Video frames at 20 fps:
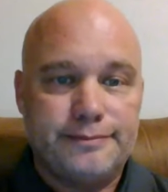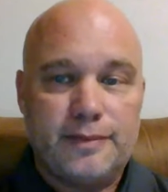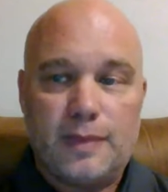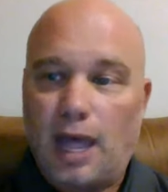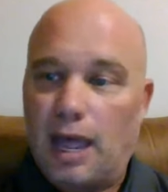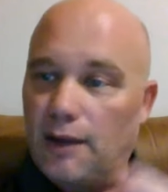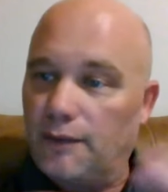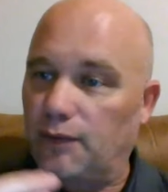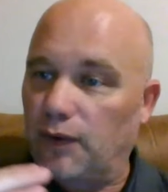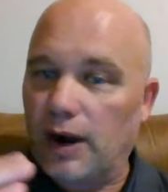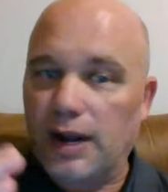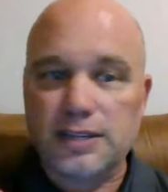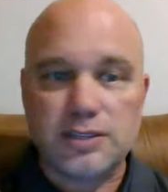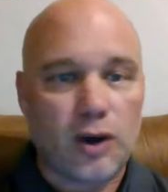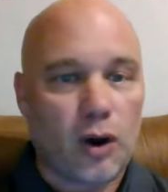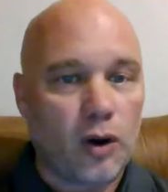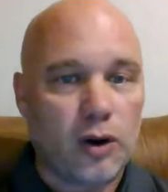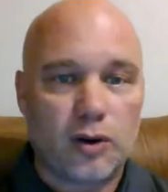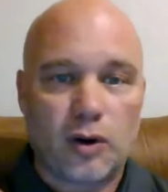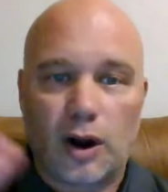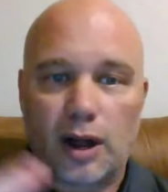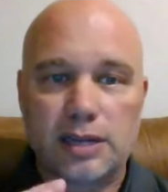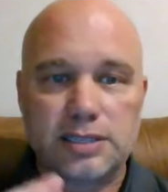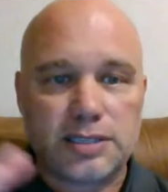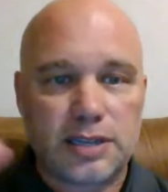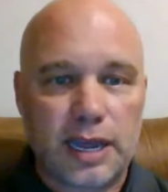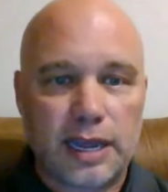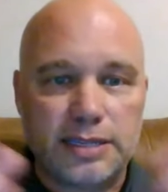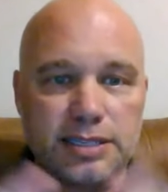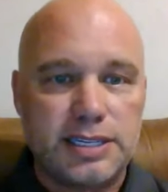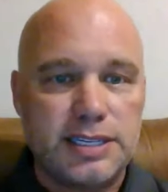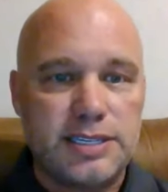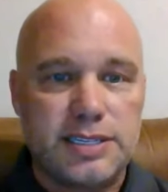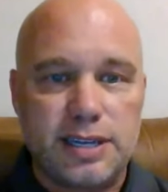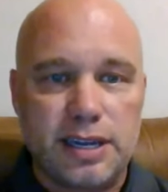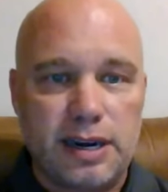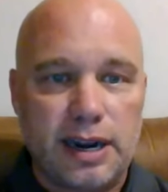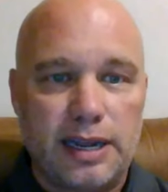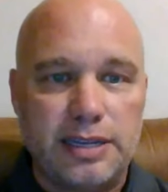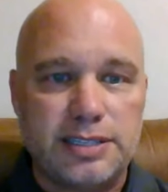I have friends all across
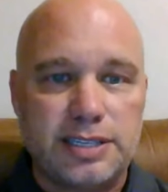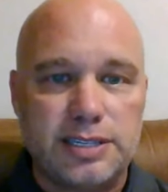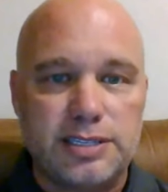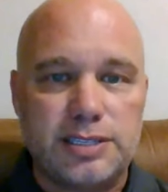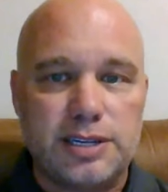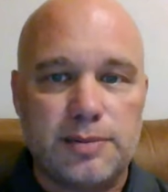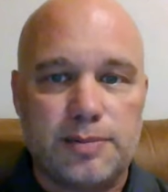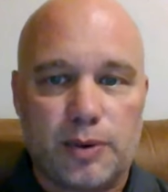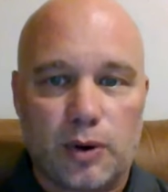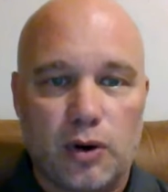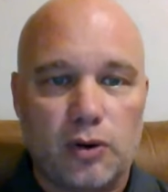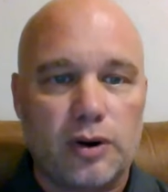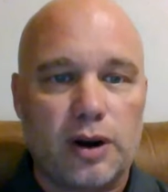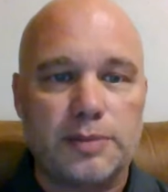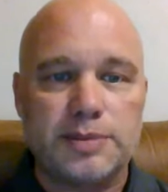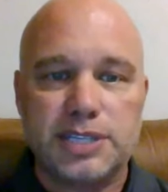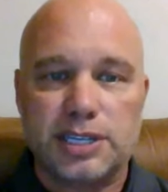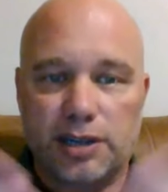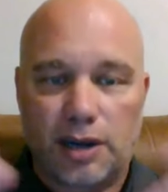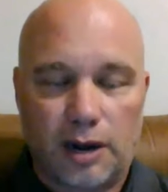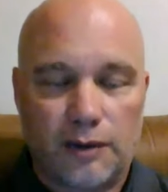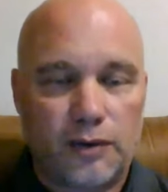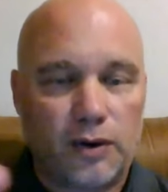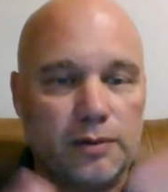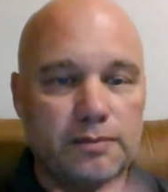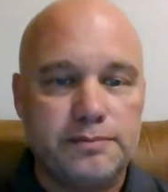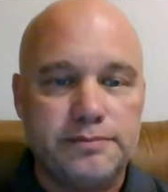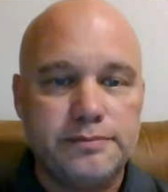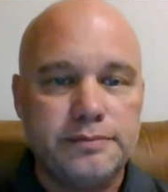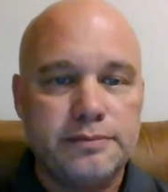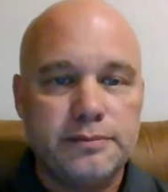SEC and ACC programs that cover them.